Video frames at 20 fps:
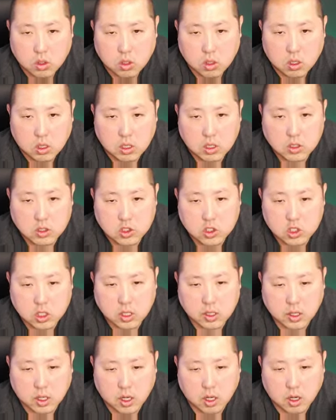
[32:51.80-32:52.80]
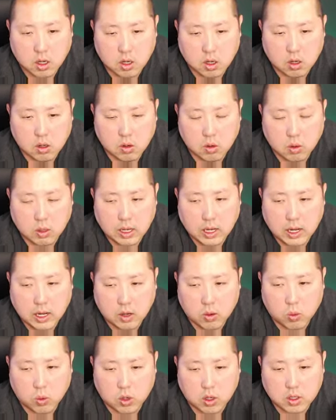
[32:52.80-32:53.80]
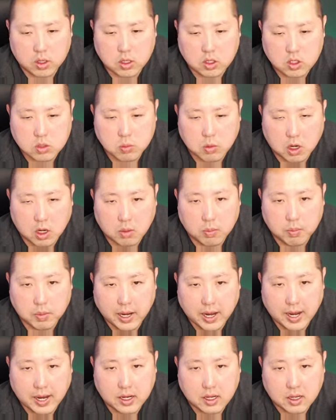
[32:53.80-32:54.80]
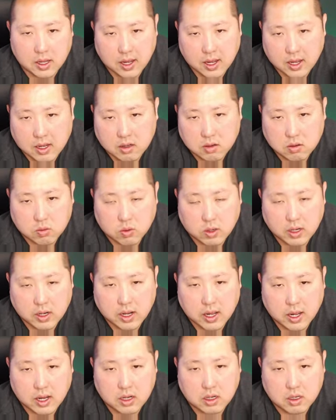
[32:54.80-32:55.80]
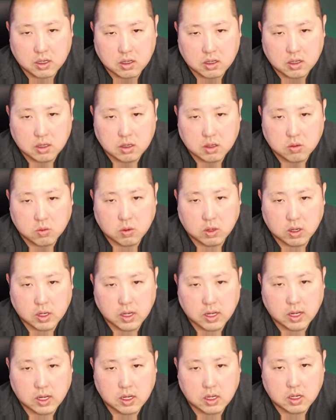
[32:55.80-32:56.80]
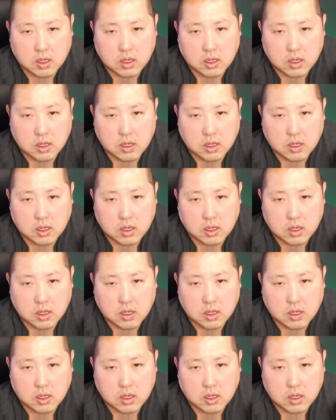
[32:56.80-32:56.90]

Is Jitto worth a small bag? Yeah, why not? Why not?